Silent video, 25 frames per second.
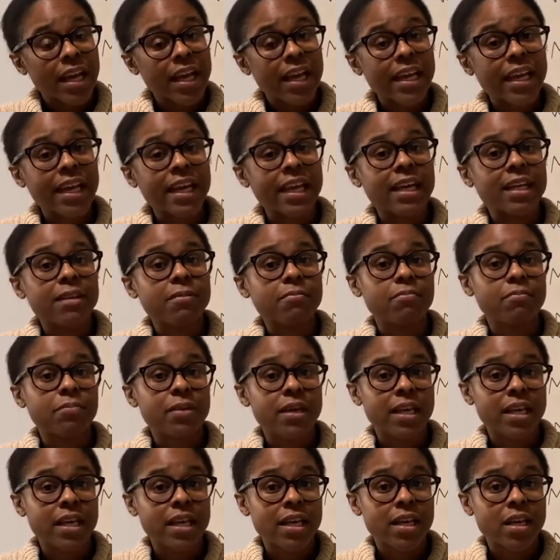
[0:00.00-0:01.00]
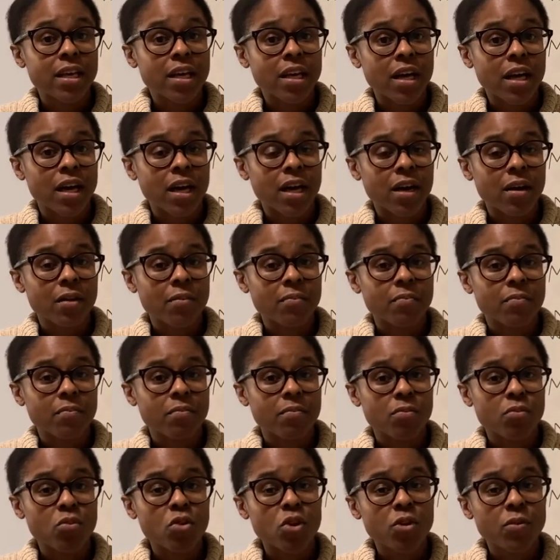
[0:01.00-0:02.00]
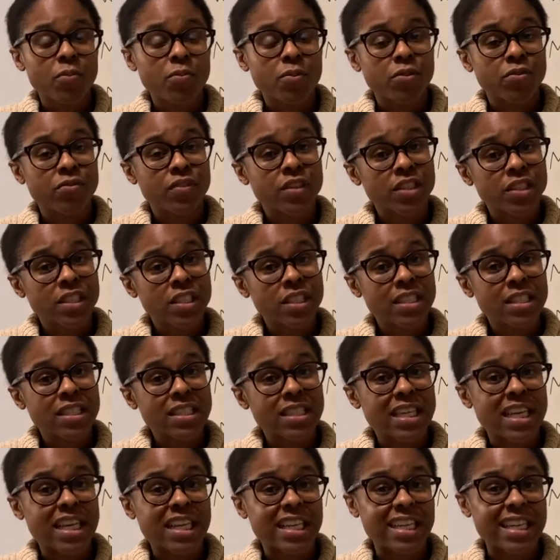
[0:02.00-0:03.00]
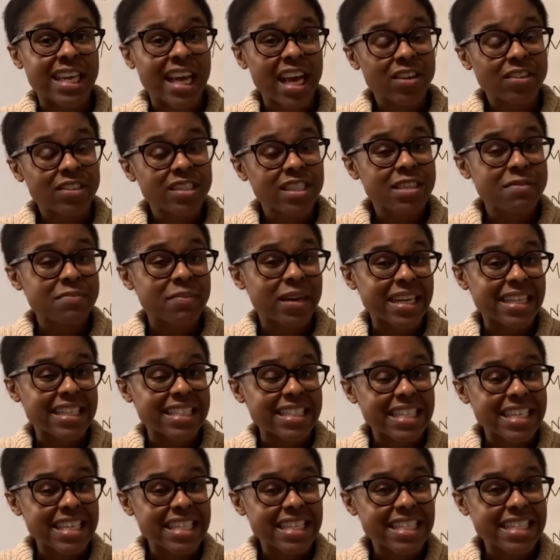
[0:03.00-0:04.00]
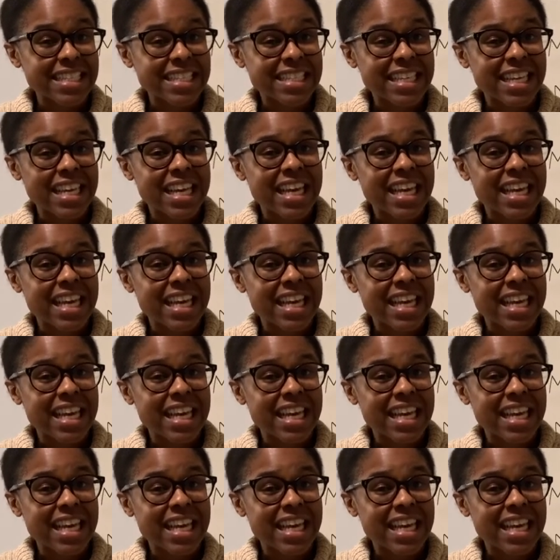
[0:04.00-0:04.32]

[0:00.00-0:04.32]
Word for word: in being um, more proficient in counting by tens,